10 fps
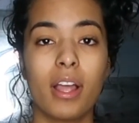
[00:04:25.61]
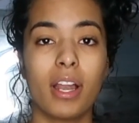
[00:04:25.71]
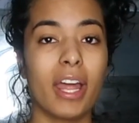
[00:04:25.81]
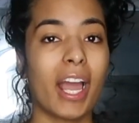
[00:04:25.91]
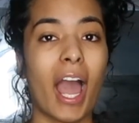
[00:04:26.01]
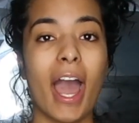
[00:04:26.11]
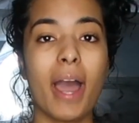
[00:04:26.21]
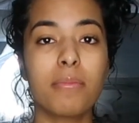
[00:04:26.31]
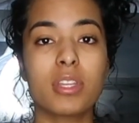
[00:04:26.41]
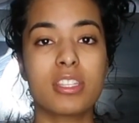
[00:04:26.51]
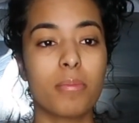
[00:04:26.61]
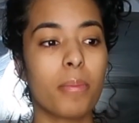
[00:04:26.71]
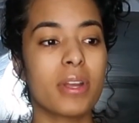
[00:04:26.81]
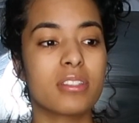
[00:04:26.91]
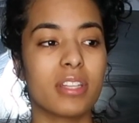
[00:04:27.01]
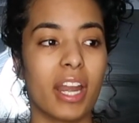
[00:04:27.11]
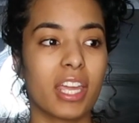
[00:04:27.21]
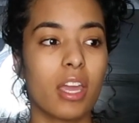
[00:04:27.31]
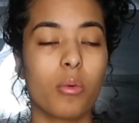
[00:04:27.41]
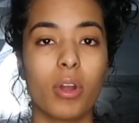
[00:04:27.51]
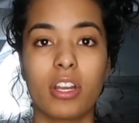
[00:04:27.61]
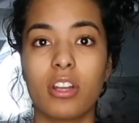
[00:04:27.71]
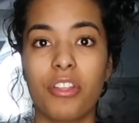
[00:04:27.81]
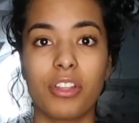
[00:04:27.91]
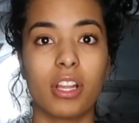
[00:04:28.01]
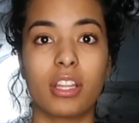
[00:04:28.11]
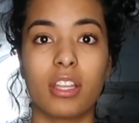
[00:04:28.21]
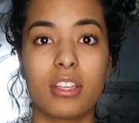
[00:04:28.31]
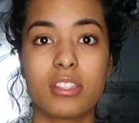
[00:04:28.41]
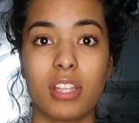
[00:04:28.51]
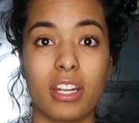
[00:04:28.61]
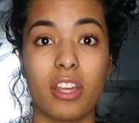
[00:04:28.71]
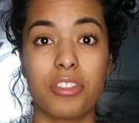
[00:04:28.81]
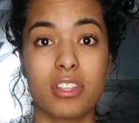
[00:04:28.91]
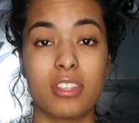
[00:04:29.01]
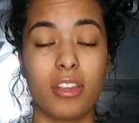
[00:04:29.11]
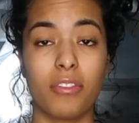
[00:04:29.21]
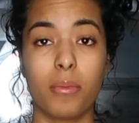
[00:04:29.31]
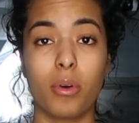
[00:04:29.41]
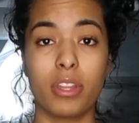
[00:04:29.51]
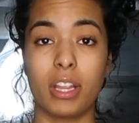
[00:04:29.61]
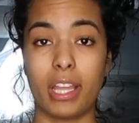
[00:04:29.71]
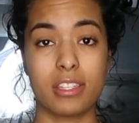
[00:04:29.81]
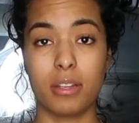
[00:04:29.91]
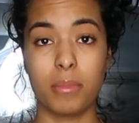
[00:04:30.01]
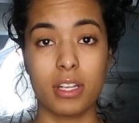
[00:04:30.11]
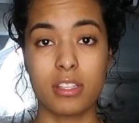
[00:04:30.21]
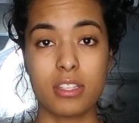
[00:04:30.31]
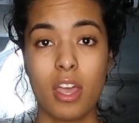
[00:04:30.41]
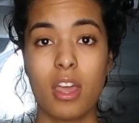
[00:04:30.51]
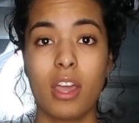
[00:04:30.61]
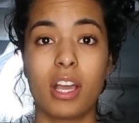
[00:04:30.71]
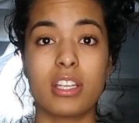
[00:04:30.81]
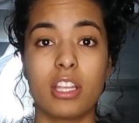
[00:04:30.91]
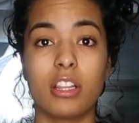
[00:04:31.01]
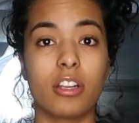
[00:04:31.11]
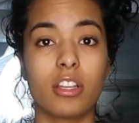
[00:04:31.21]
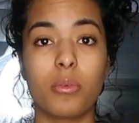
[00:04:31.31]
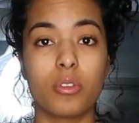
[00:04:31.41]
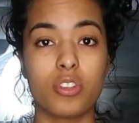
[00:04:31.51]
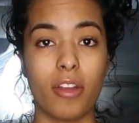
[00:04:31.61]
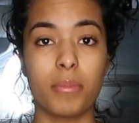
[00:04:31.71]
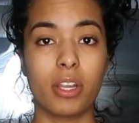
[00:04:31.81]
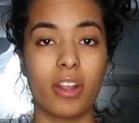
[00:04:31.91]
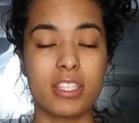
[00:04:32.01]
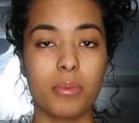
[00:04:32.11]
Like, I'm the type of person that I can't wear nothing like this and nothing tight for more than like 10 minutes because it literally will drive me crazy.